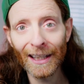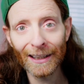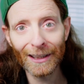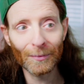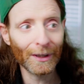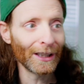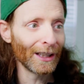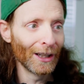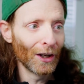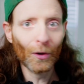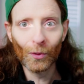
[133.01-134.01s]
that can be
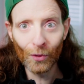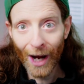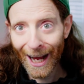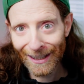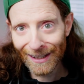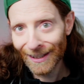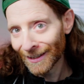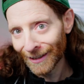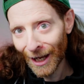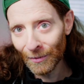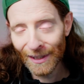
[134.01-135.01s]
rocks
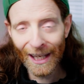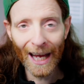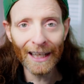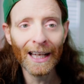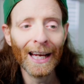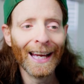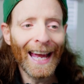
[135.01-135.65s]
outside,